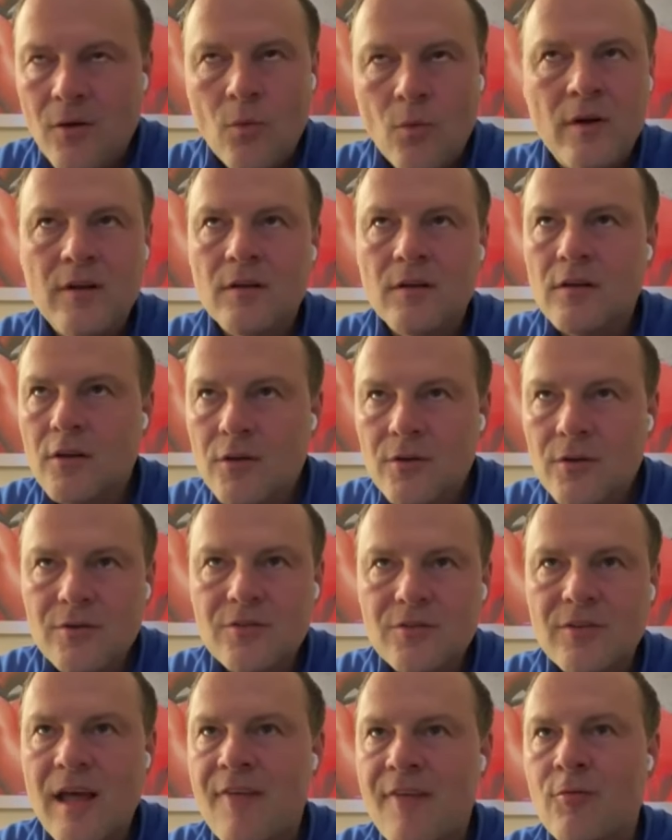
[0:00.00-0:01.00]
when you
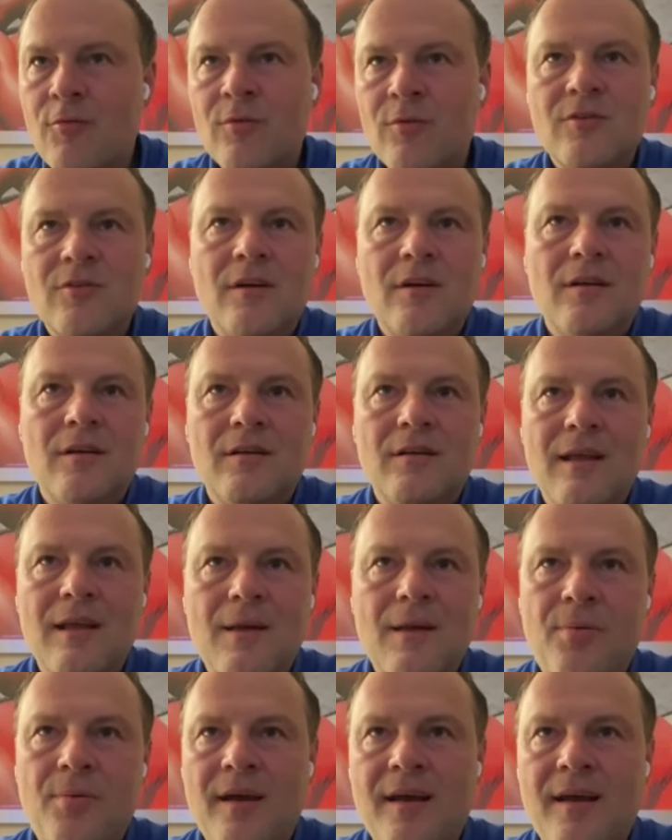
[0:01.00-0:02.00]
lose, everyone's going to
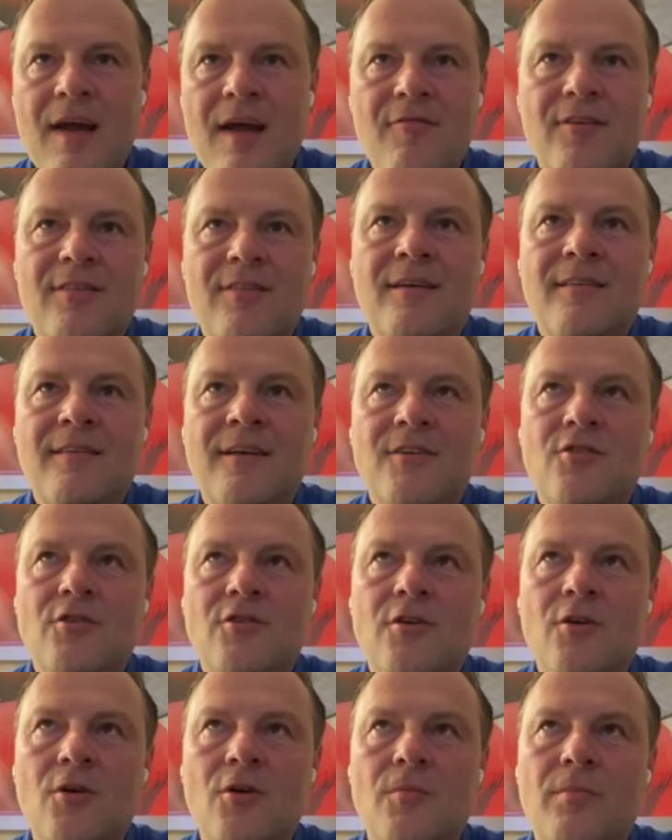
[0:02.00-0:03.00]
nitpick everything that
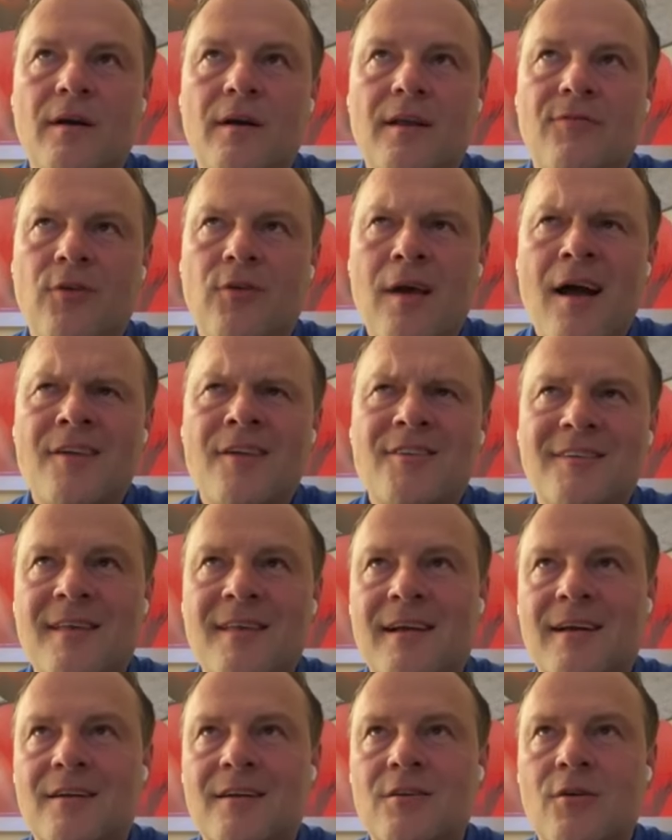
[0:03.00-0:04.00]
you do. But if you actually
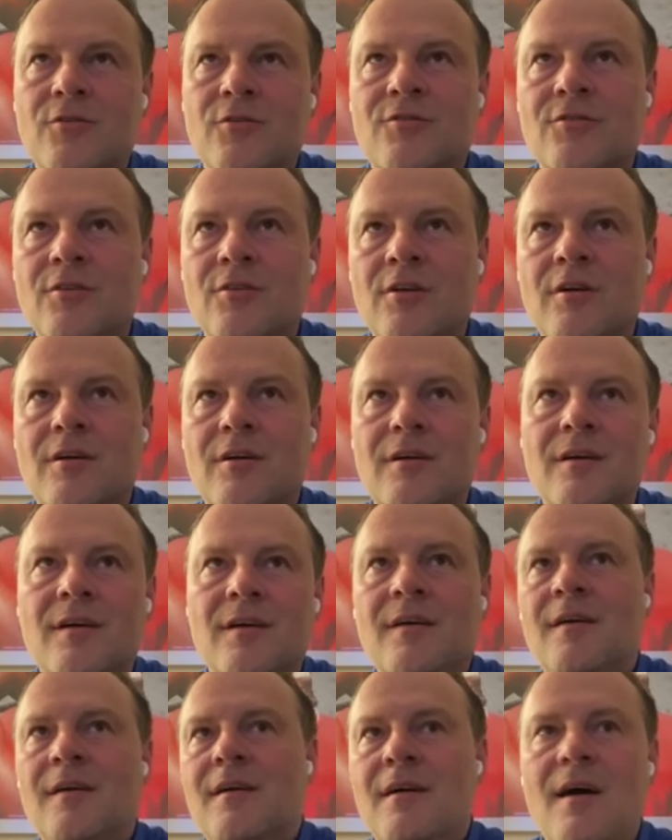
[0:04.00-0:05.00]
take a closer look,
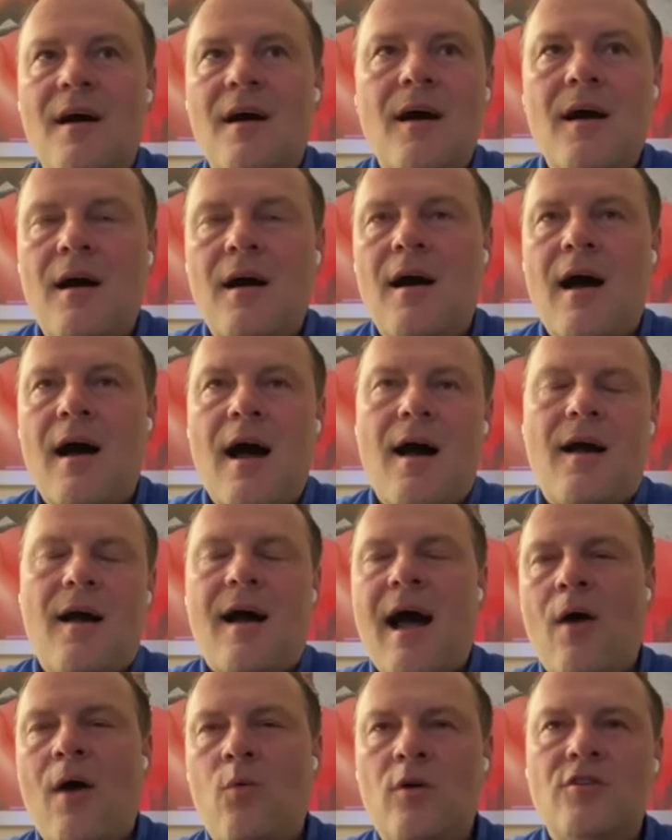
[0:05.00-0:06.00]

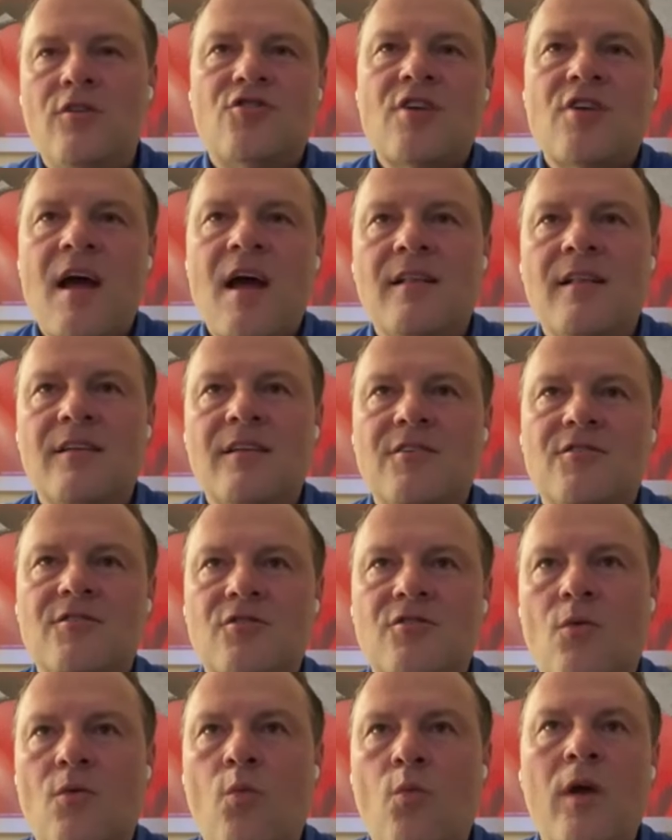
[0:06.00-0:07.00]
I would
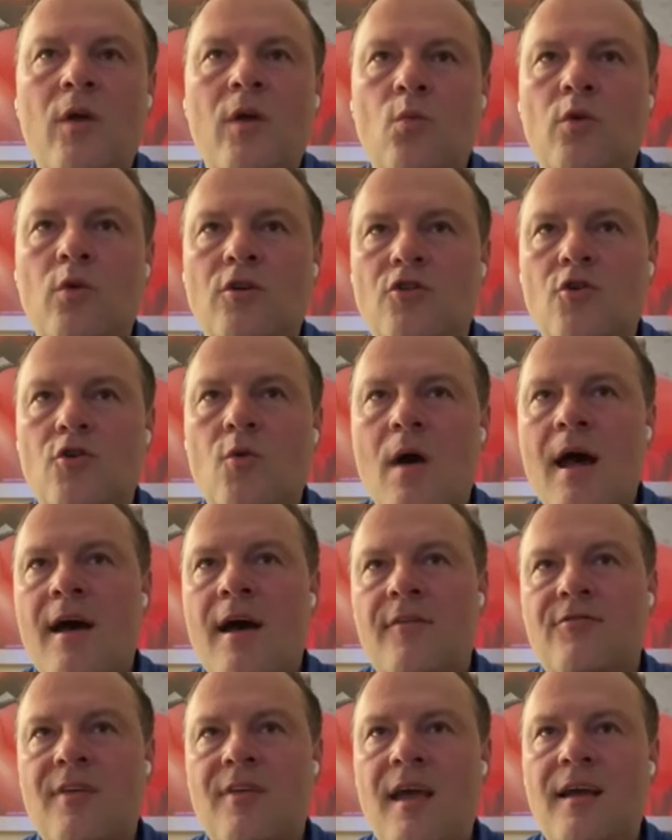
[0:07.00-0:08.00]
challenge when would you
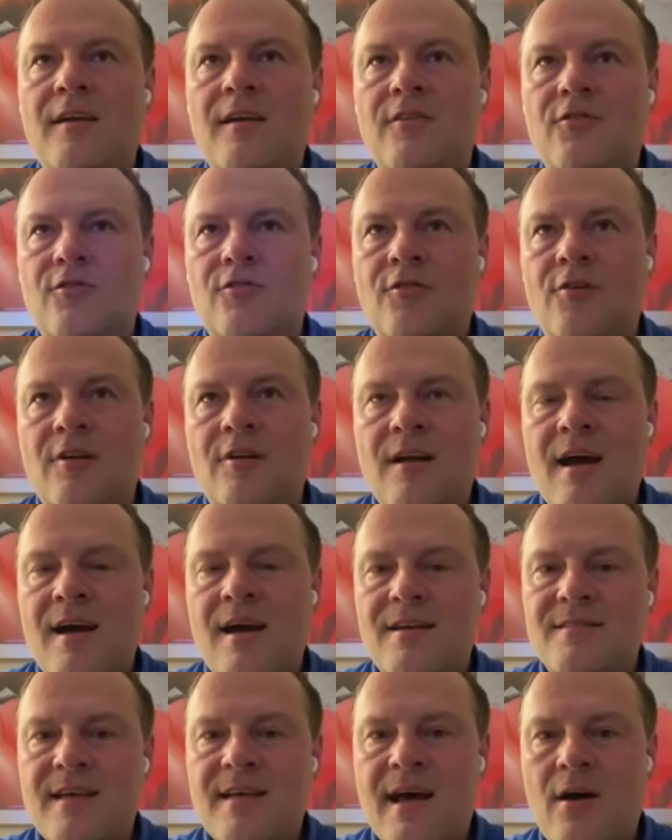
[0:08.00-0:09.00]
have taken certain
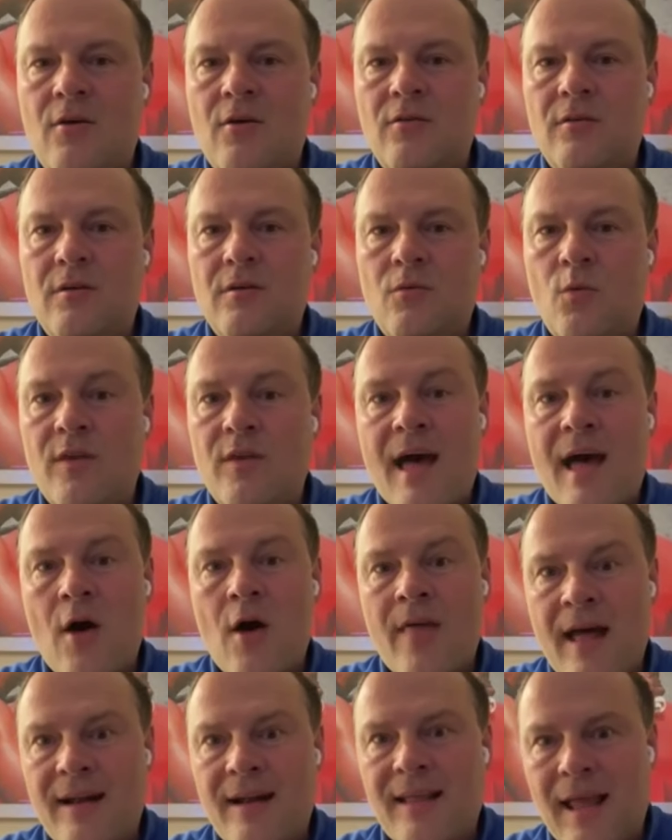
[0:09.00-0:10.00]
guys out with how
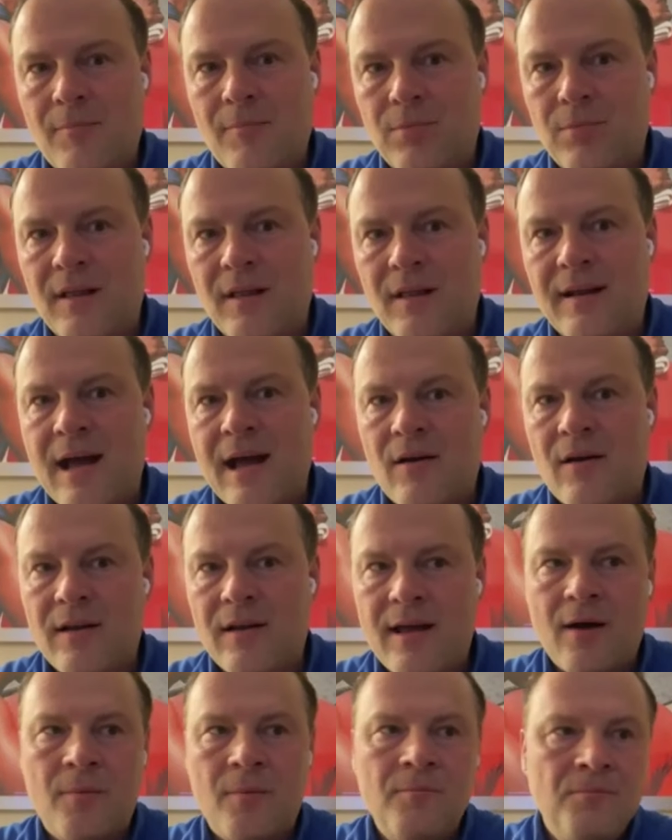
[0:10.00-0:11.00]
that game played out?
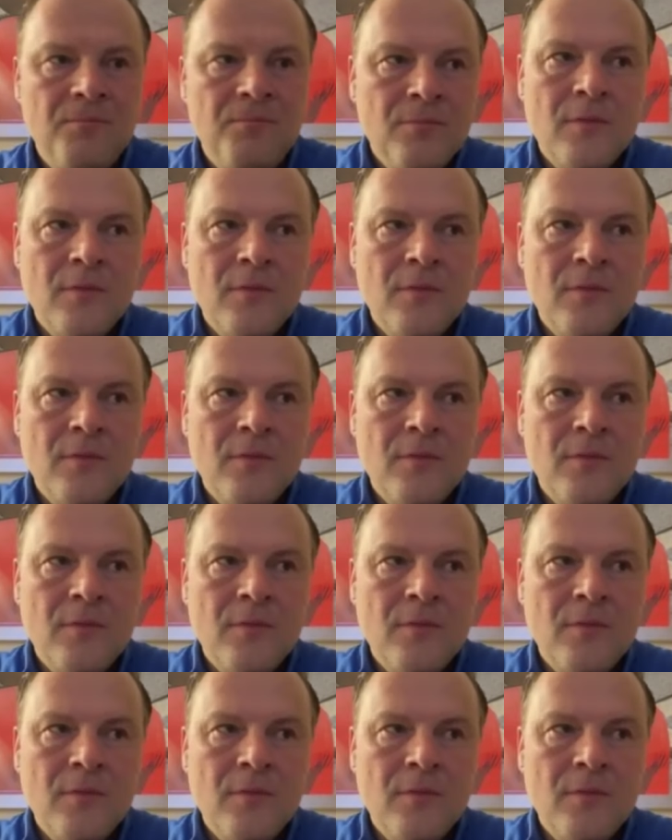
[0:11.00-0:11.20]
Now,